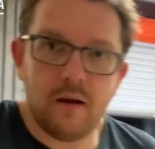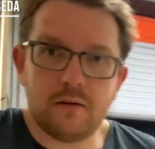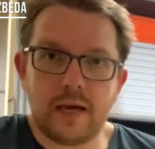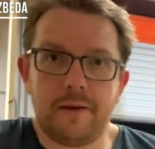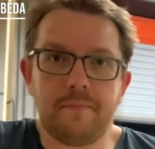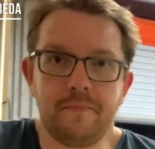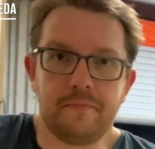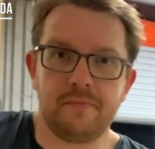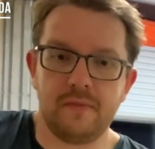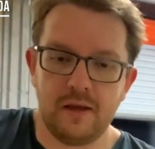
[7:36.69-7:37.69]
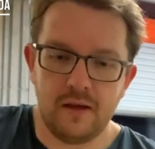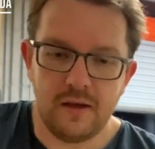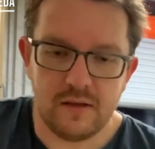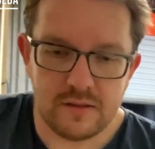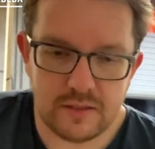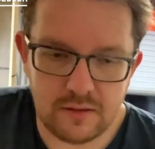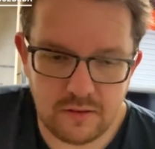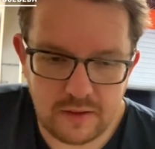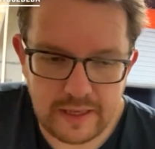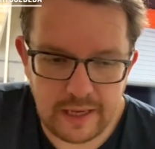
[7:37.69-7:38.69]
Okay,
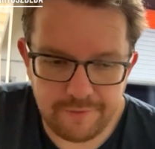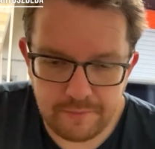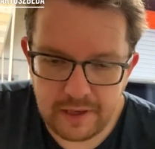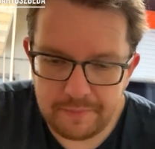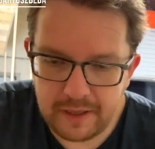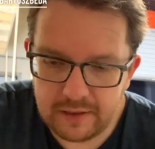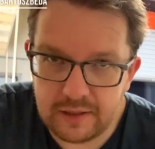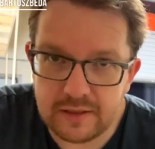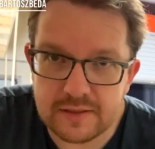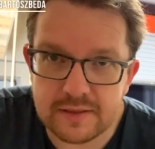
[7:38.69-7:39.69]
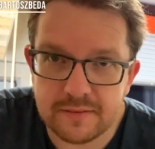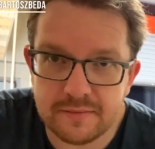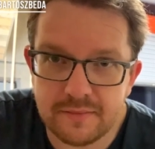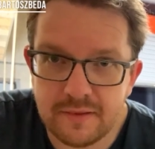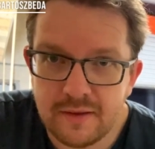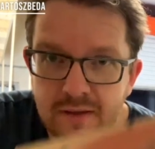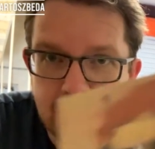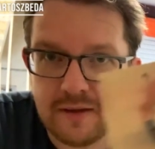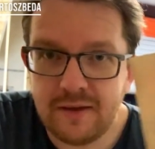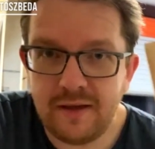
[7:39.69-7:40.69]
so I have my paintings
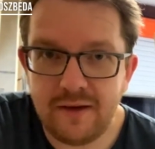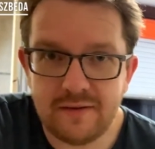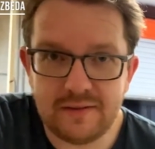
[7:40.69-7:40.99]
here.